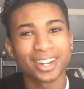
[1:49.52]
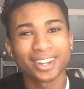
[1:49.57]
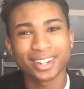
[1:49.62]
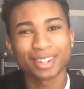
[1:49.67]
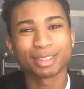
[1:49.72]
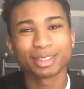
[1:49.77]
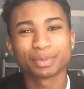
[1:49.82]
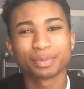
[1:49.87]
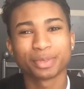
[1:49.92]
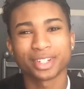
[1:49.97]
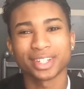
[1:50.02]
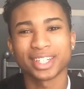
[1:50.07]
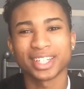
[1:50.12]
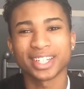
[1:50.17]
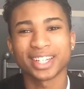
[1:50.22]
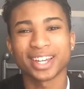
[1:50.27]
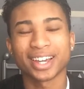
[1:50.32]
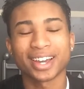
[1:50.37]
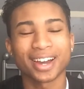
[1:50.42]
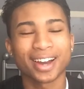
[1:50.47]
Her name's
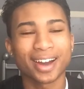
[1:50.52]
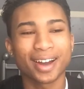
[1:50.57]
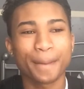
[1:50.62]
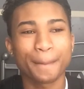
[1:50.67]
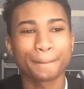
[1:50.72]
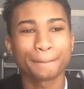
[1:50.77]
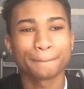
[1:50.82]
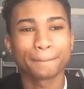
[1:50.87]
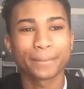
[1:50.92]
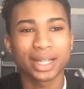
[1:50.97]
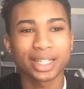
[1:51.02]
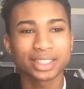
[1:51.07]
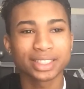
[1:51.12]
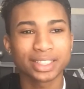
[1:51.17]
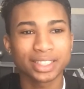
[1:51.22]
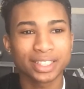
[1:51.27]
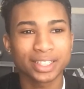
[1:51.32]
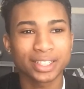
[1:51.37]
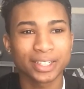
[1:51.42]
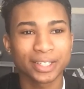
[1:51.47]
Brittany.
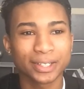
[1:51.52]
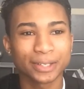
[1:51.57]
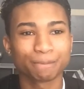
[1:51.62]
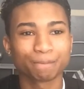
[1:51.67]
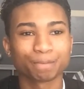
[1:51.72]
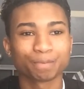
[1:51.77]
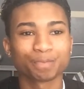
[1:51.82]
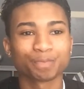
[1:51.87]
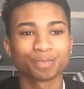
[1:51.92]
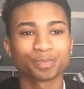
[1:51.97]
Basically,